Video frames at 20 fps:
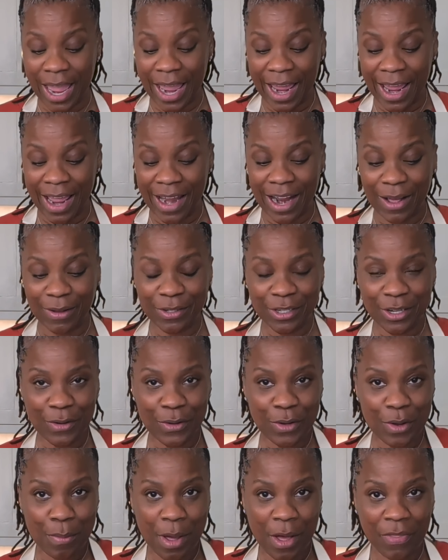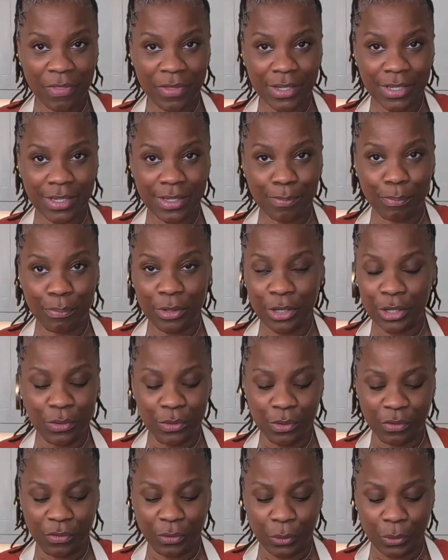and I'll tell you about this
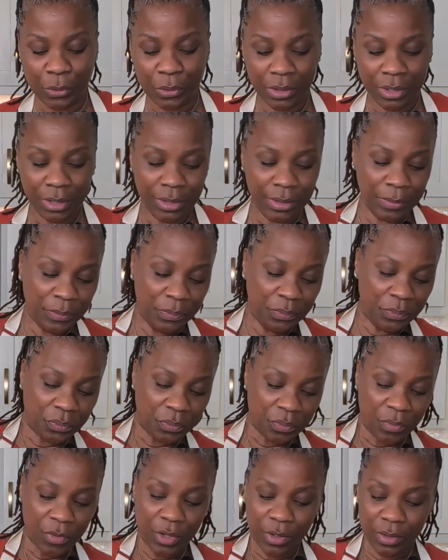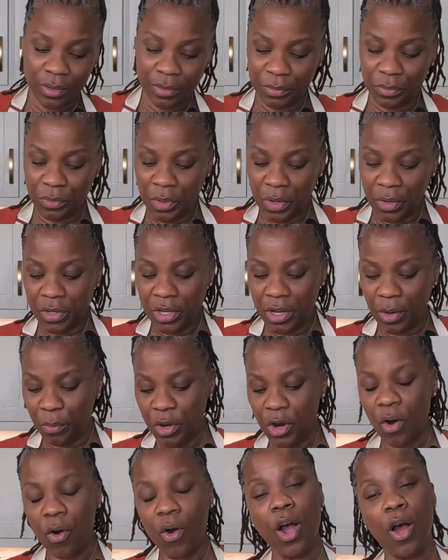beautiful, we're
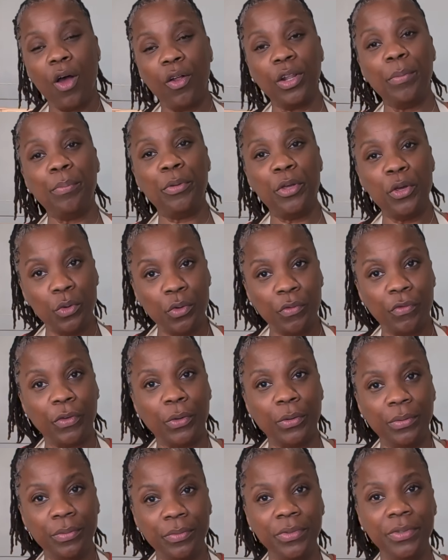gonna call it beautiful.